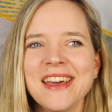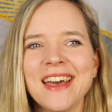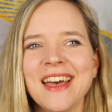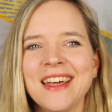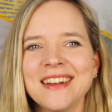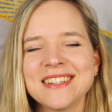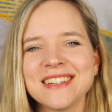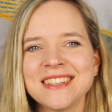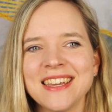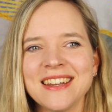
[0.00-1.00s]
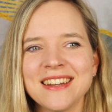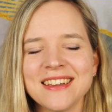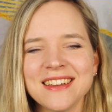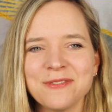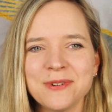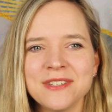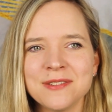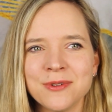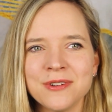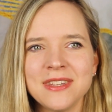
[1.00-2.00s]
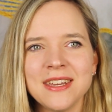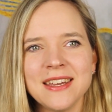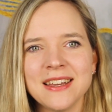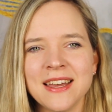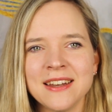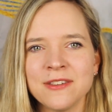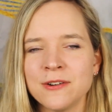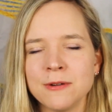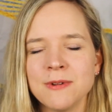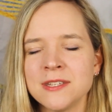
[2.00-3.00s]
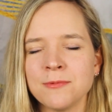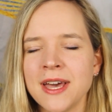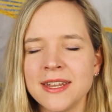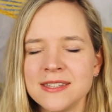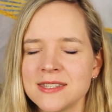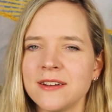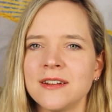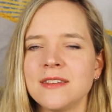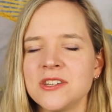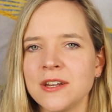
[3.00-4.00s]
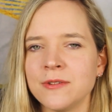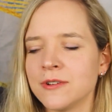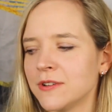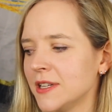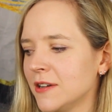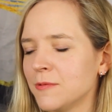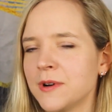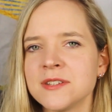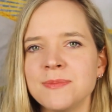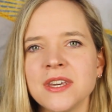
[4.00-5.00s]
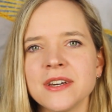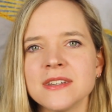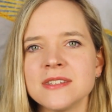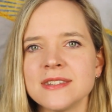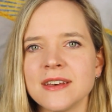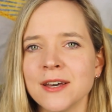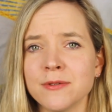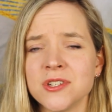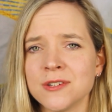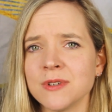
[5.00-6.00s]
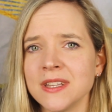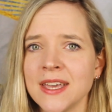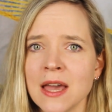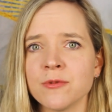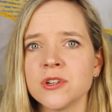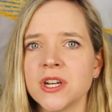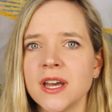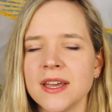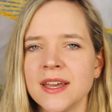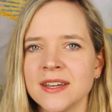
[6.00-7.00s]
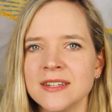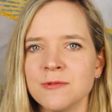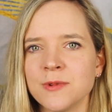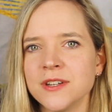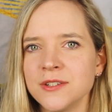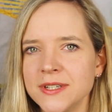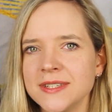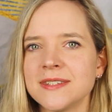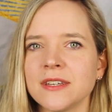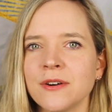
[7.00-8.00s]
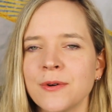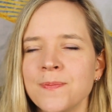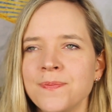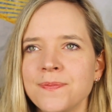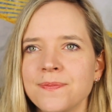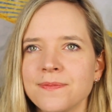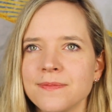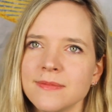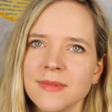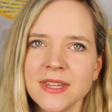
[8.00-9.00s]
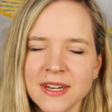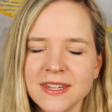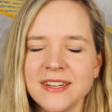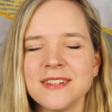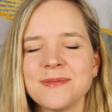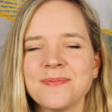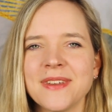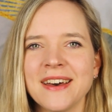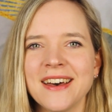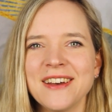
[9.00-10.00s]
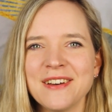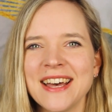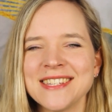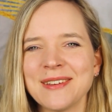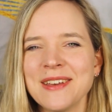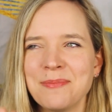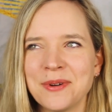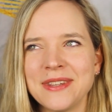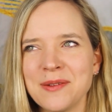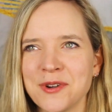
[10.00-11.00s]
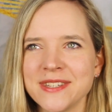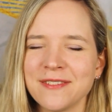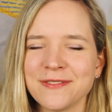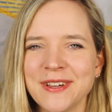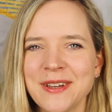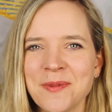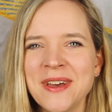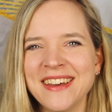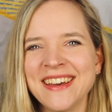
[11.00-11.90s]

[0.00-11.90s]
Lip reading: And then it was his birthday, and the only reason why I hadn't started the channel earlier was because I was just really camera shy and I didn't want to do it. So, but then I did it as a birthday present for him.